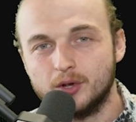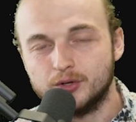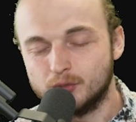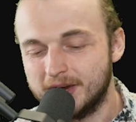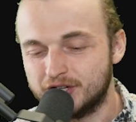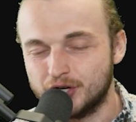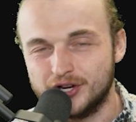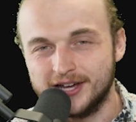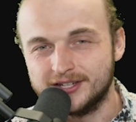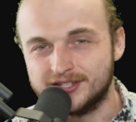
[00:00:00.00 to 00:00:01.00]
So make sure you
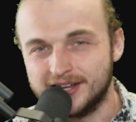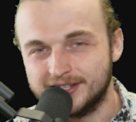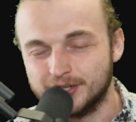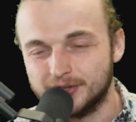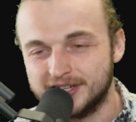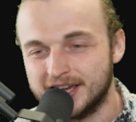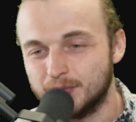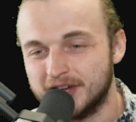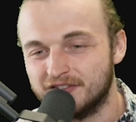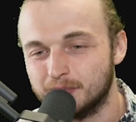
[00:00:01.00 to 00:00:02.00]
guys stay till the end.
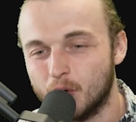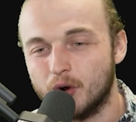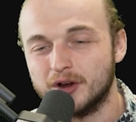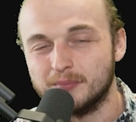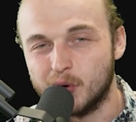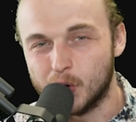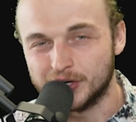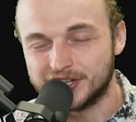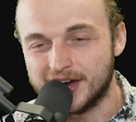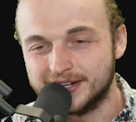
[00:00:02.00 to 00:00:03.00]
We have more
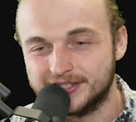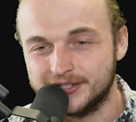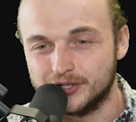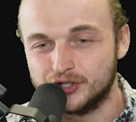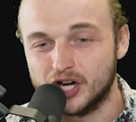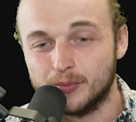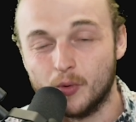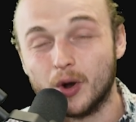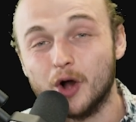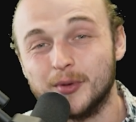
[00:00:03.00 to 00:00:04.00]
important content to share, but
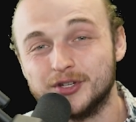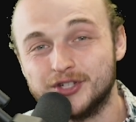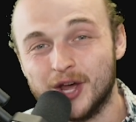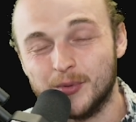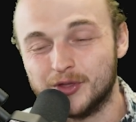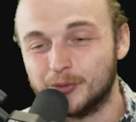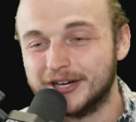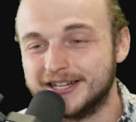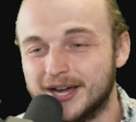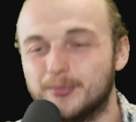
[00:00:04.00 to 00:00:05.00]
we're almost done with the reading, I